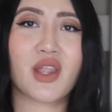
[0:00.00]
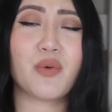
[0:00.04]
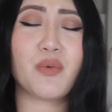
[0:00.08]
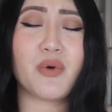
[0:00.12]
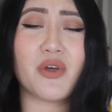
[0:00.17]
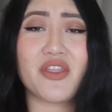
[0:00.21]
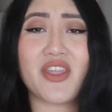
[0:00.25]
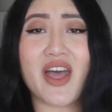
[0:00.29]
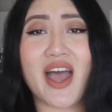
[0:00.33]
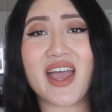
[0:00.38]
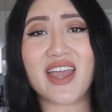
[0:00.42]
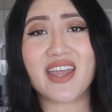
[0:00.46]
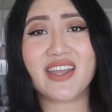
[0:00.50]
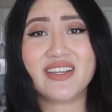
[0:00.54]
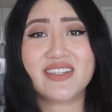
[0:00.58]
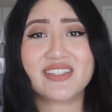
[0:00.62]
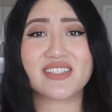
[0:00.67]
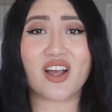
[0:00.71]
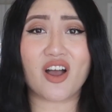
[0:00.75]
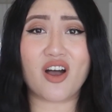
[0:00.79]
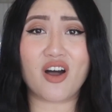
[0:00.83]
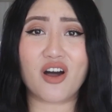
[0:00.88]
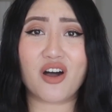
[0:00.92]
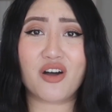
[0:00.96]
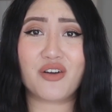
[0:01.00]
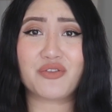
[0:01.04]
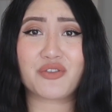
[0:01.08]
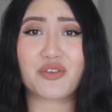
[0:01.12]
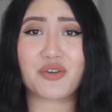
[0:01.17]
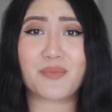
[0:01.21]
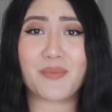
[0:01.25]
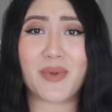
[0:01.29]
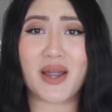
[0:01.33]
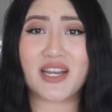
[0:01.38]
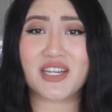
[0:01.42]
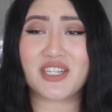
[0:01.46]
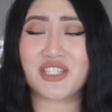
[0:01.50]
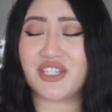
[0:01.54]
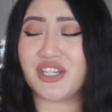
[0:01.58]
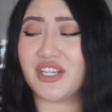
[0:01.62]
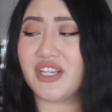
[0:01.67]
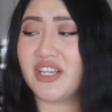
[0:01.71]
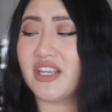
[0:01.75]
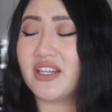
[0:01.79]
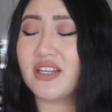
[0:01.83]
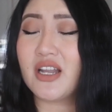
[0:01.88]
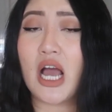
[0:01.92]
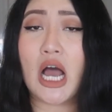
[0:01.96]
Well, that is all for my
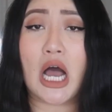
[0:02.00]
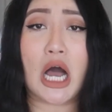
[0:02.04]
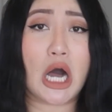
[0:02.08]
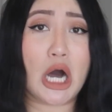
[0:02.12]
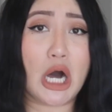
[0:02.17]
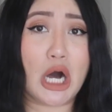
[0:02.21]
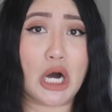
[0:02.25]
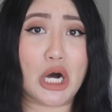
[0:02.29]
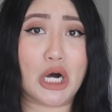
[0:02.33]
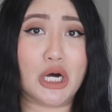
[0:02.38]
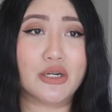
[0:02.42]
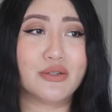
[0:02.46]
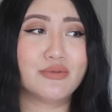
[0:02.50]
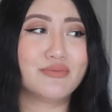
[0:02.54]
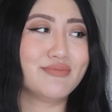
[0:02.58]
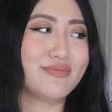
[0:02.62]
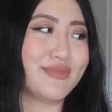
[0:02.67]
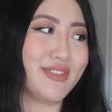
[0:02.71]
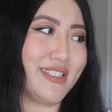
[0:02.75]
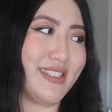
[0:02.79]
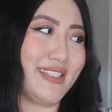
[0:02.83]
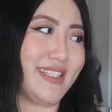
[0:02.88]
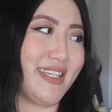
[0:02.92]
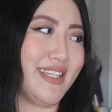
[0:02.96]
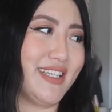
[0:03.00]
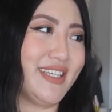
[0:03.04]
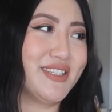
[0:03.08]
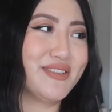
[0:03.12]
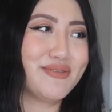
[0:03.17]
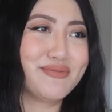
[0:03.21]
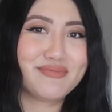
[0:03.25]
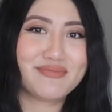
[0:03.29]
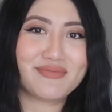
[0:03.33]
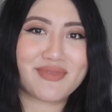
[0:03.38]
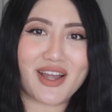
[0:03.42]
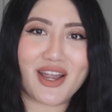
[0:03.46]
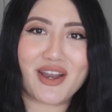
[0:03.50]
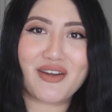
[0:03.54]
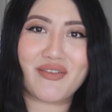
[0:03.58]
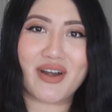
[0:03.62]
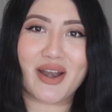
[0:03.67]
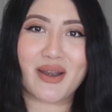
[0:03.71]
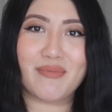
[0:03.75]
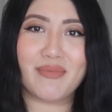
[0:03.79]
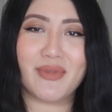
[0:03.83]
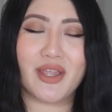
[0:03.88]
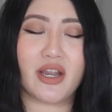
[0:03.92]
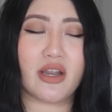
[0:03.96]
Shein haul. You see, I
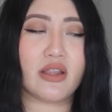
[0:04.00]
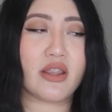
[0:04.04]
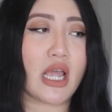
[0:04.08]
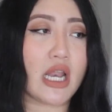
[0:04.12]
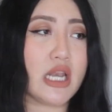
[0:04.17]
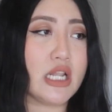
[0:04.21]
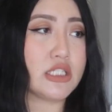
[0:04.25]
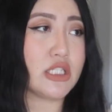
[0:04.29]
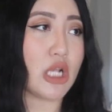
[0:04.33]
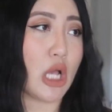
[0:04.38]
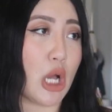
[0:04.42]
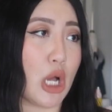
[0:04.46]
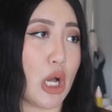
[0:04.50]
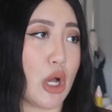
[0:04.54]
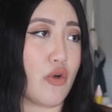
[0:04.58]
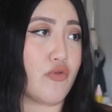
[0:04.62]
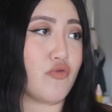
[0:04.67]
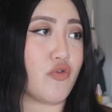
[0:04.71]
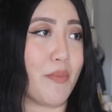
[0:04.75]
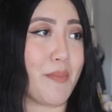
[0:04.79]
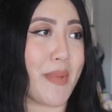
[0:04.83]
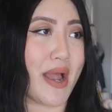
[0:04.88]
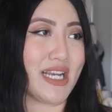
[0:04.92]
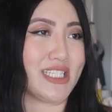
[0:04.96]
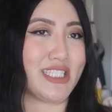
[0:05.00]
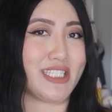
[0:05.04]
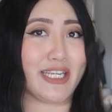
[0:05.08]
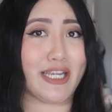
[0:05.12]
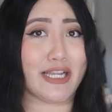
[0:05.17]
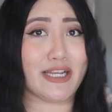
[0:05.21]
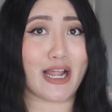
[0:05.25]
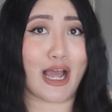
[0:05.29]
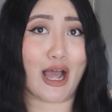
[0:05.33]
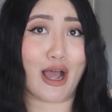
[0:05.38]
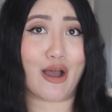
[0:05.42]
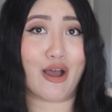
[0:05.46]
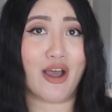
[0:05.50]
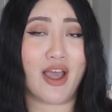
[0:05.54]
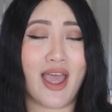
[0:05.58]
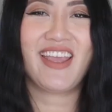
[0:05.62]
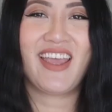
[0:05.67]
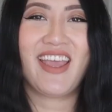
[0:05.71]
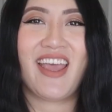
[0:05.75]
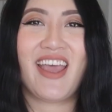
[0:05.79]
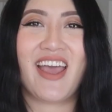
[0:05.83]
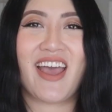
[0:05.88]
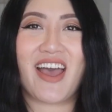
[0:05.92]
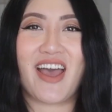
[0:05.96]
rhymed there. That is all for my Shein haul.
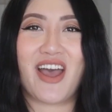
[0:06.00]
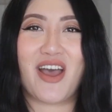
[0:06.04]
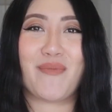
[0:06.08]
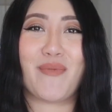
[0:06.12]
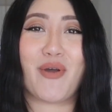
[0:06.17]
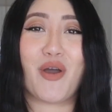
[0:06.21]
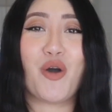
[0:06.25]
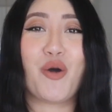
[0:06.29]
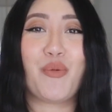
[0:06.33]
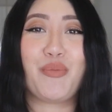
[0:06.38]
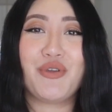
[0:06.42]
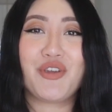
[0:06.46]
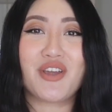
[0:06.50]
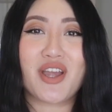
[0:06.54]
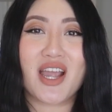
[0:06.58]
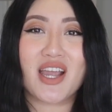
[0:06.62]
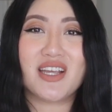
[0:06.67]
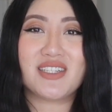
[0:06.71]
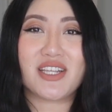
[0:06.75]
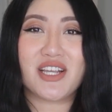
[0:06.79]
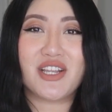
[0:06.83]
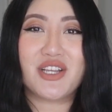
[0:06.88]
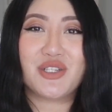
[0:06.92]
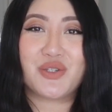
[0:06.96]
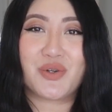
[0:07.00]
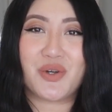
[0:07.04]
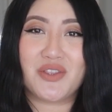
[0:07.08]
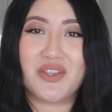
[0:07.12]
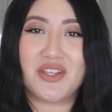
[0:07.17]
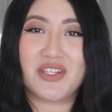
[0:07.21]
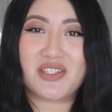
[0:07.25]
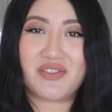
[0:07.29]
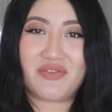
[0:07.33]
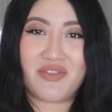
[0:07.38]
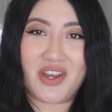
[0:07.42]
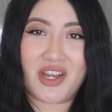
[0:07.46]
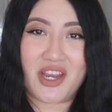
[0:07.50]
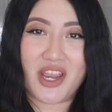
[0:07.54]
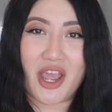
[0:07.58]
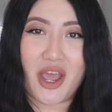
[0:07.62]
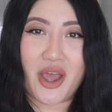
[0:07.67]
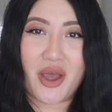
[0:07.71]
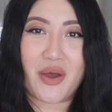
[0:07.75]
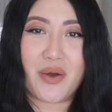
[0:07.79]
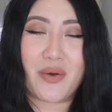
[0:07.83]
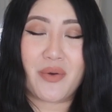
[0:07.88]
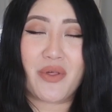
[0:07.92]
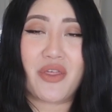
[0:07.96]
Um, I hope you guys enjoyed this
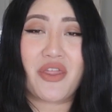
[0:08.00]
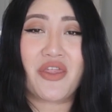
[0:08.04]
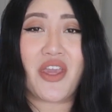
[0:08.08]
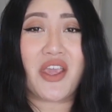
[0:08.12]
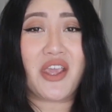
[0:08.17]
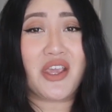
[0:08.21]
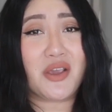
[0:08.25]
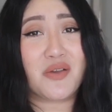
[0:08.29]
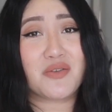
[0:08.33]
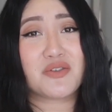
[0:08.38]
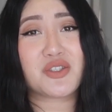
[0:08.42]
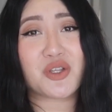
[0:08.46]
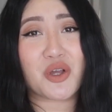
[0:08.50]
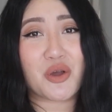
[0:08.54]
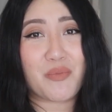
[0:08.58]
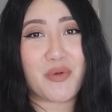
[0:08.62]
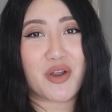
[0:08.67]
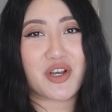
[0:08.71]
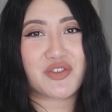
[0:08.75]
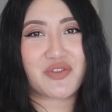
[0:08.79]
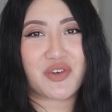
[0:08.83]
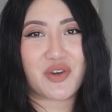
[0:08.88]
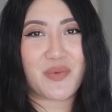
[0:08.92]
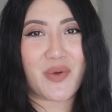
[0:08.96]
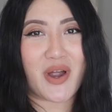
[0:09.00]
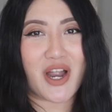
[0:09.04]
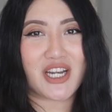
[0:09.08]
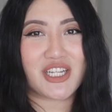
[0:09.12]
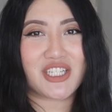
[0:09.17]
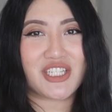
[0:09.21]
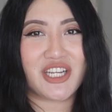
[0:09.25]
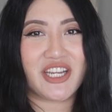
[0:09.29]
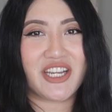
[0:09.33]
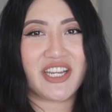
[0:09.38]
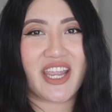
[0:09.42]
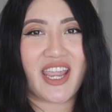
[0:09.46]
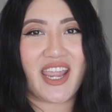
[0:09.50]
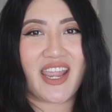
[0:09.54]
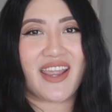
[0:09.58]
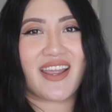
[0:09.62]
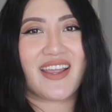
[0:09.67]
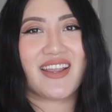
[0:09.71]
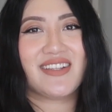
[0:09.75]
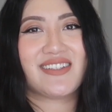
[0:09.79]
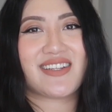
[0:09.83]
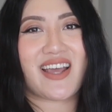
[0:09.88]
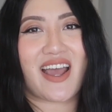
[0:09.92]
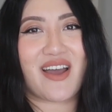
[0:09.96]
video. Thank you so much for watching
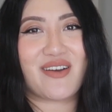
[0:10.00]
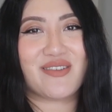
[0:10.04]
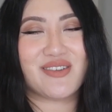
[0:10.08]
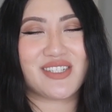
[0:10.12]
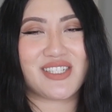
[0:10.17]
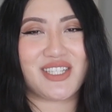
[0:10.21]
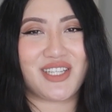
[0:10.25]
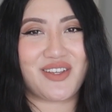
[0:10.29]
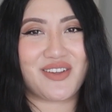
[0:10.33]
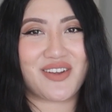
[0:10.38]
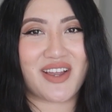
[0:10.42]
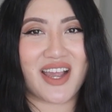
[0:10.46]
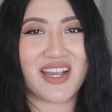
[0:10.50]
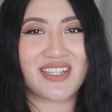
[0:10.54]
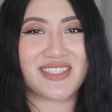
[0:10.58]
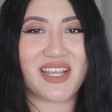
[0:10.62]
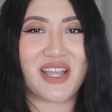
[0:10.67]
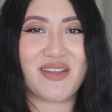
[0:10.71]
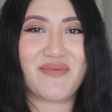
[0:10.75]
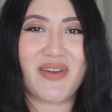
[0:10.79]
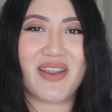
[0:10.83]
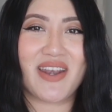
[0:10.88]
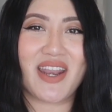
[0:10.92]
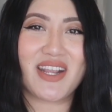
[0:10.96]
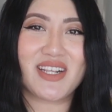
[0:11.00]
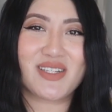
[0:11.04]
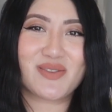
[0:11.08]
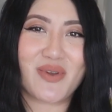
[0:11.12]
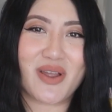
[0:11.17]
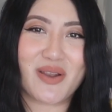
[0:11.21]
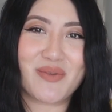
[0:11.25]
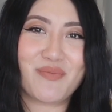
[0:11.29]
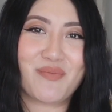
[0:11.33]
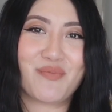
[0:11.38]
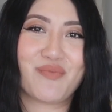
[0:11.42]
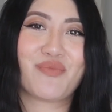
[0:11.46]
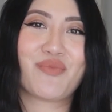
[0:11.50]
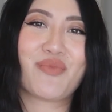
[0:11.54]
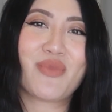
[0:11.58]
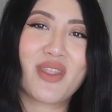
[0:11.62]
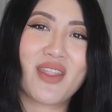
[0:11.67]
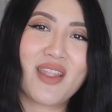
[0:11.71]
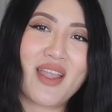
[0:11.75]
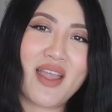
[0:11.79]
and I will see you guys in my next one.